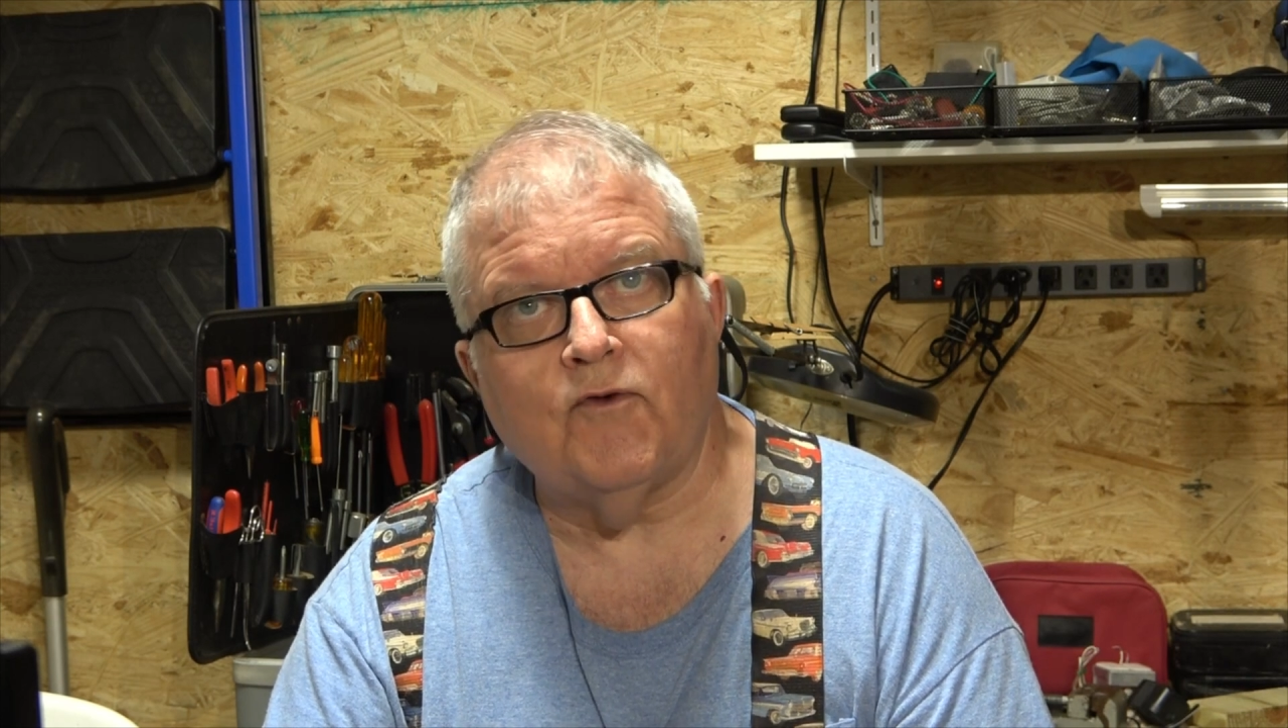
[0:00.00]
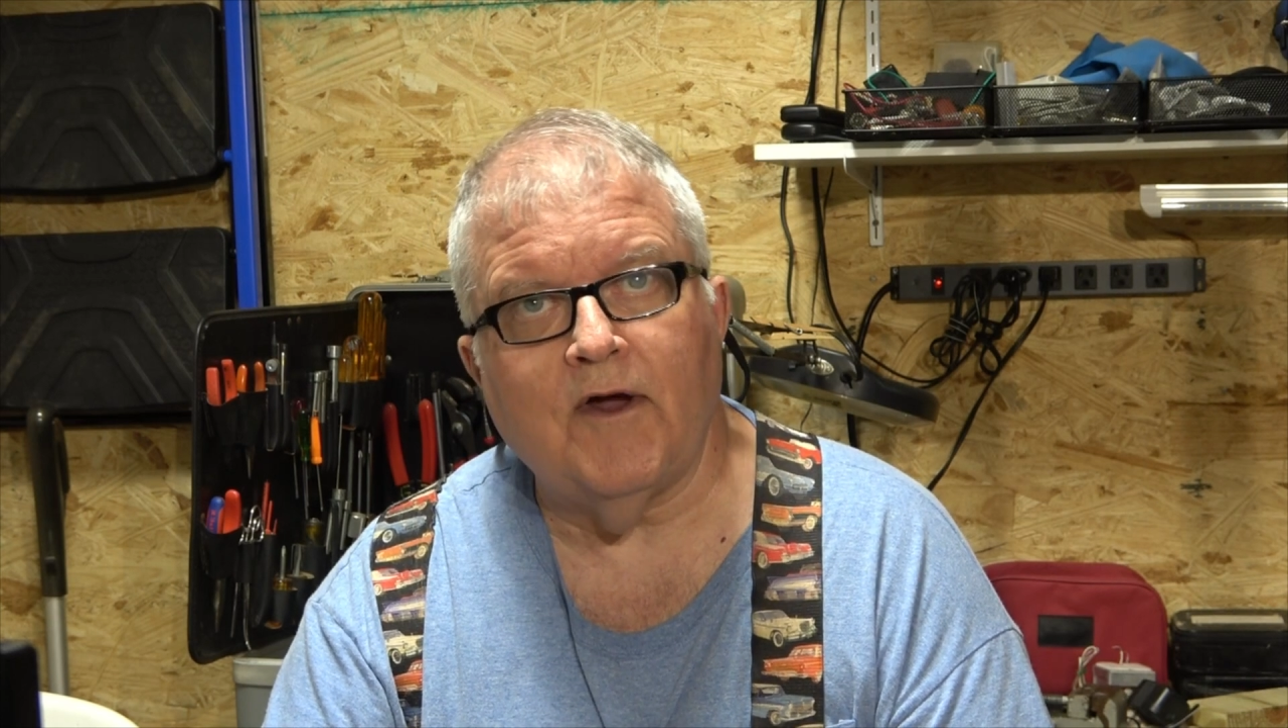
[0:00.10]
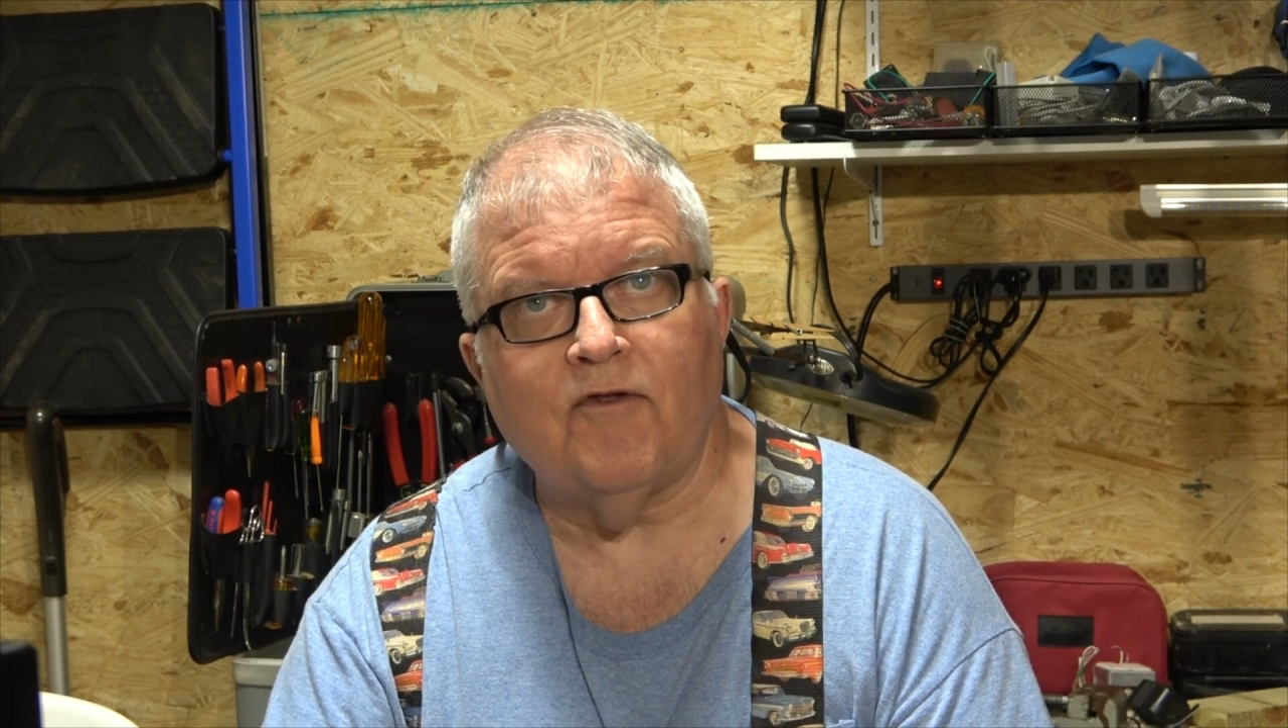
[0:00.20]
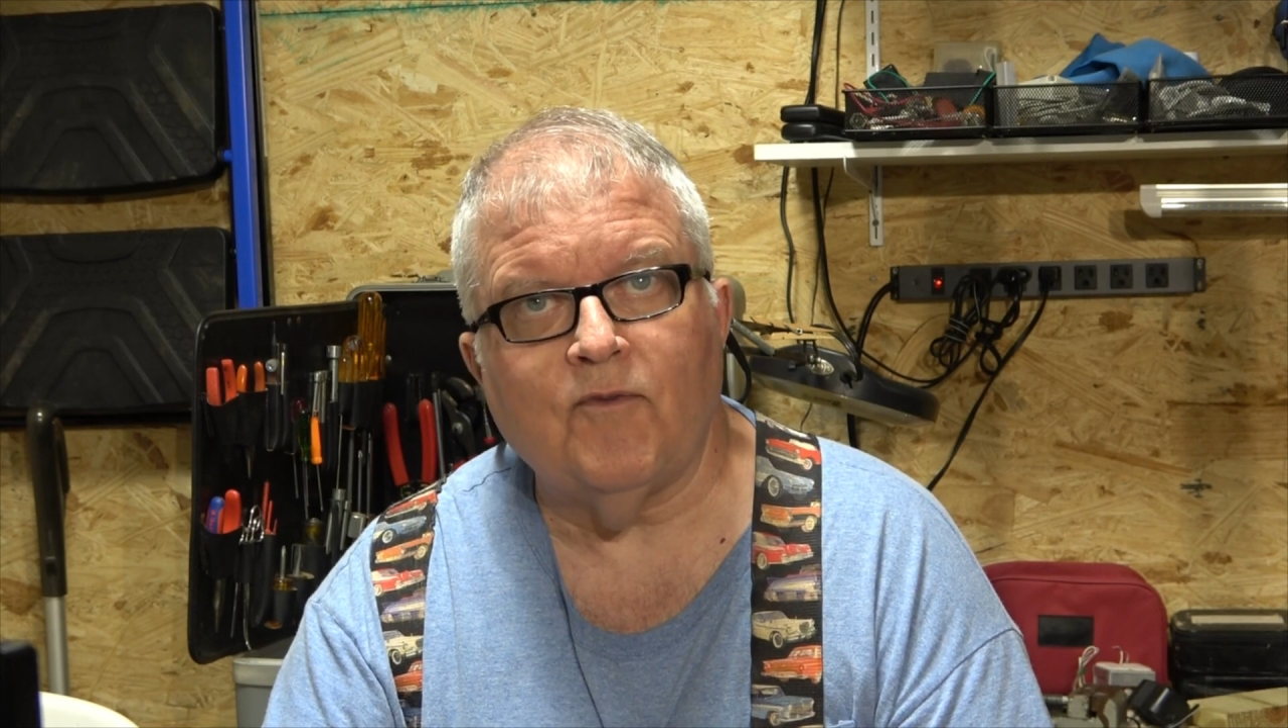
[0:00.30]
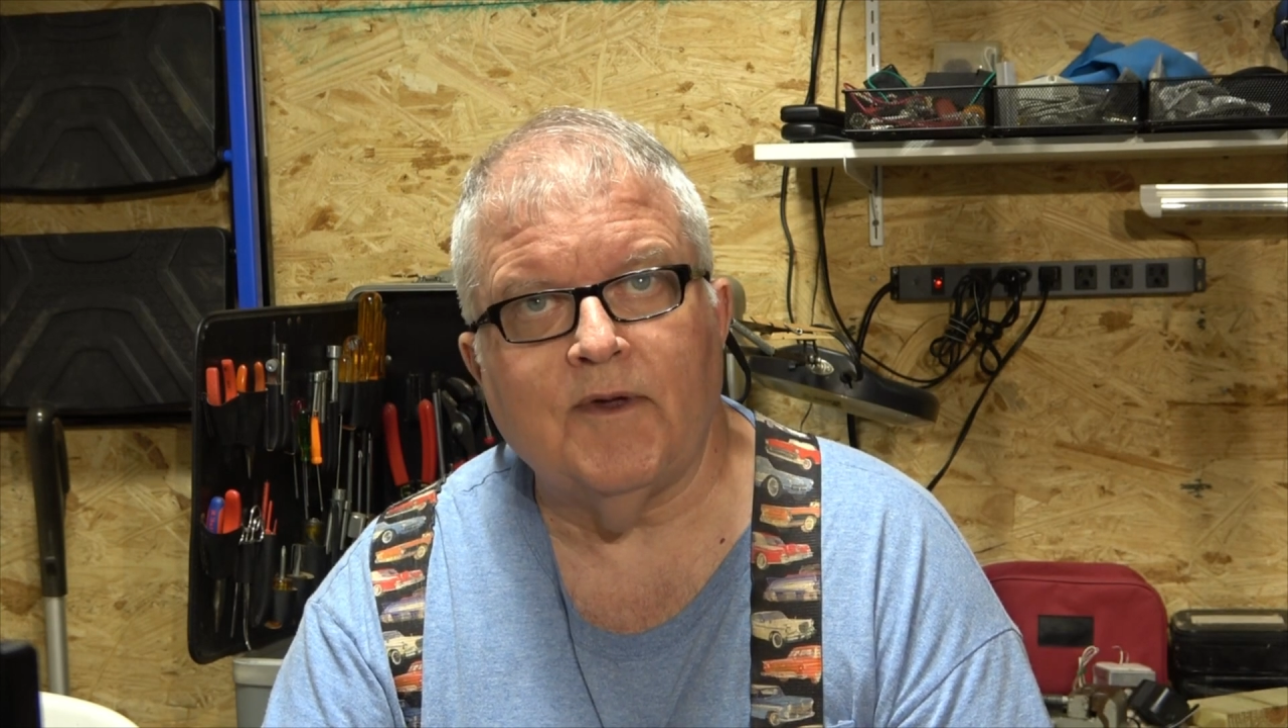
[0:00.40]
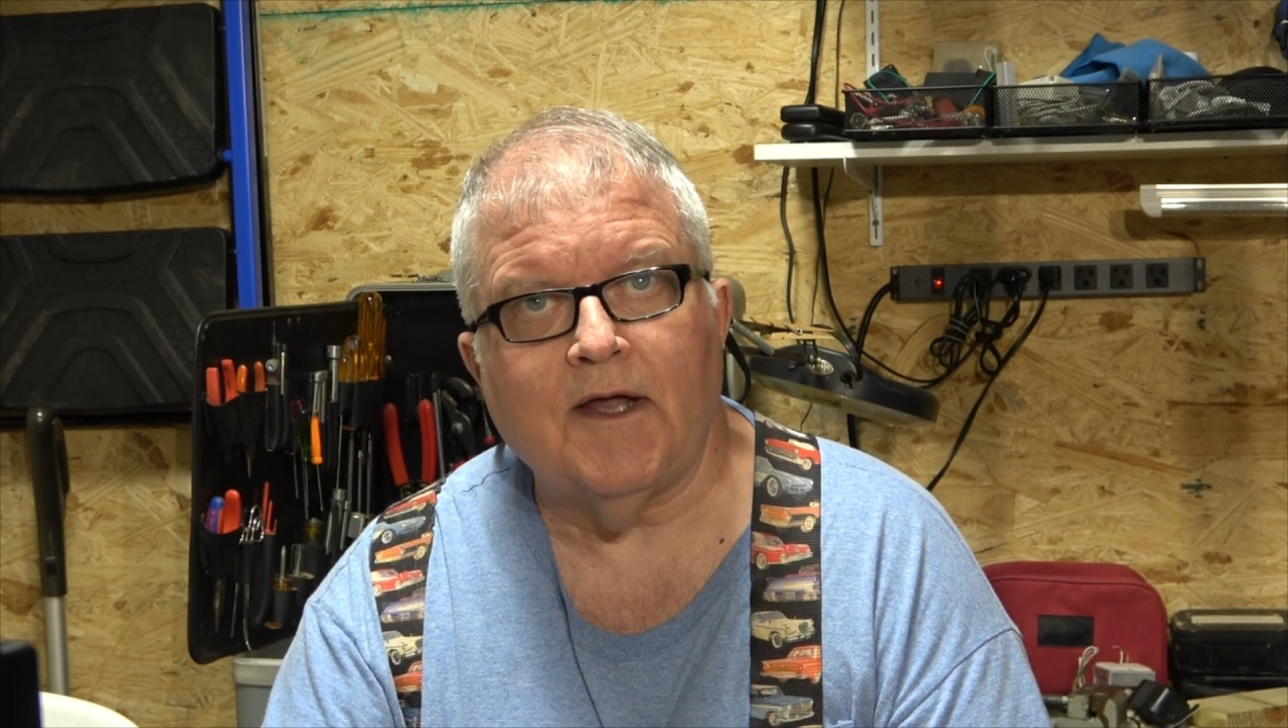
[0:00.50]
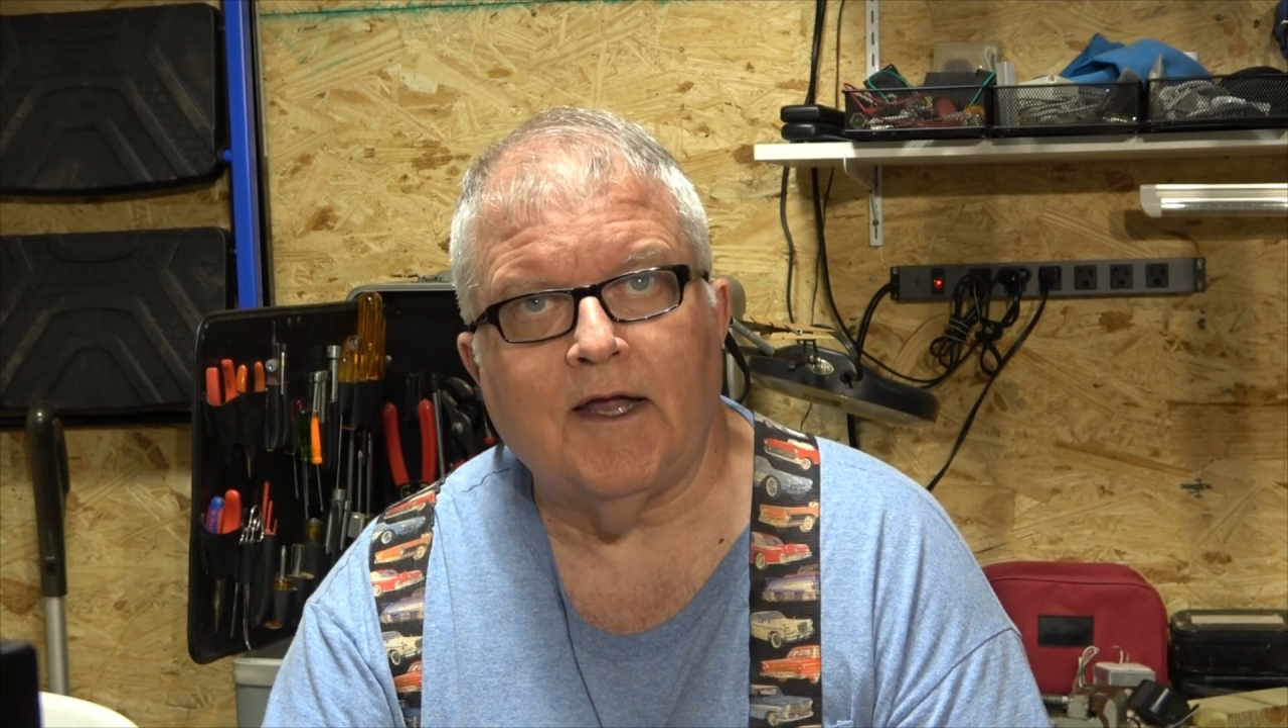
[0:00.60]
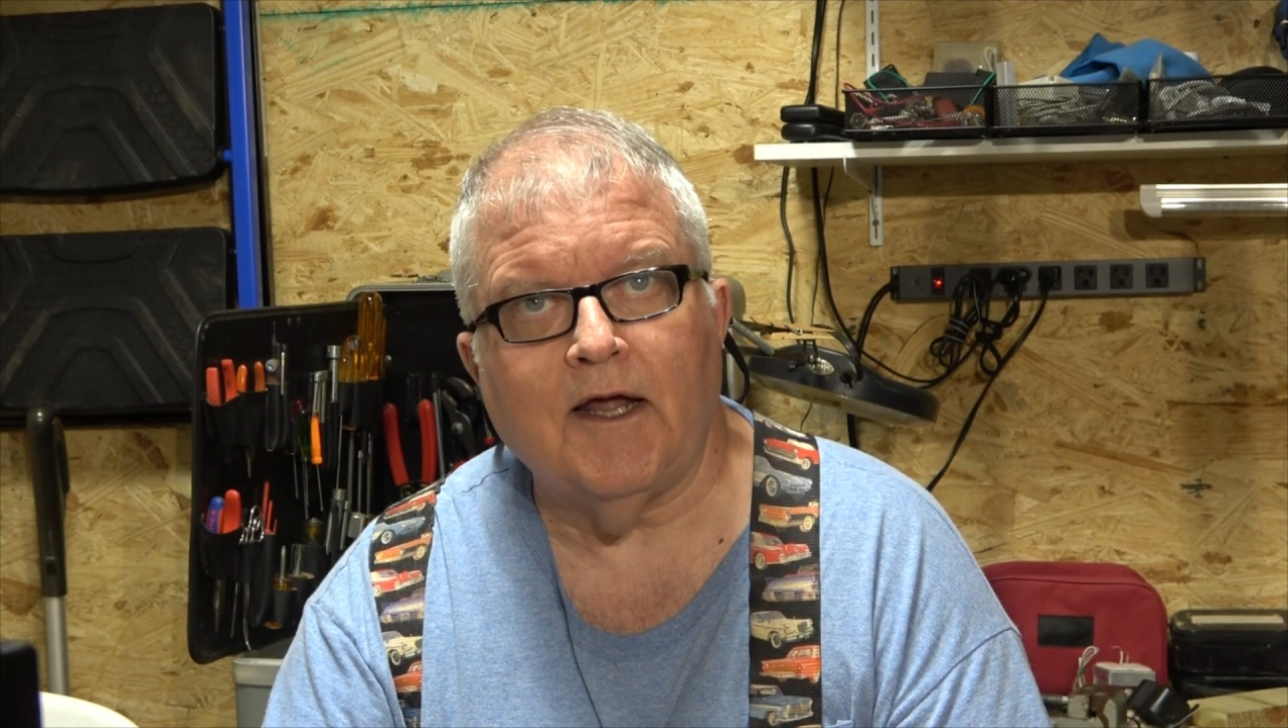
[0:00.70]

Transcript: transmit on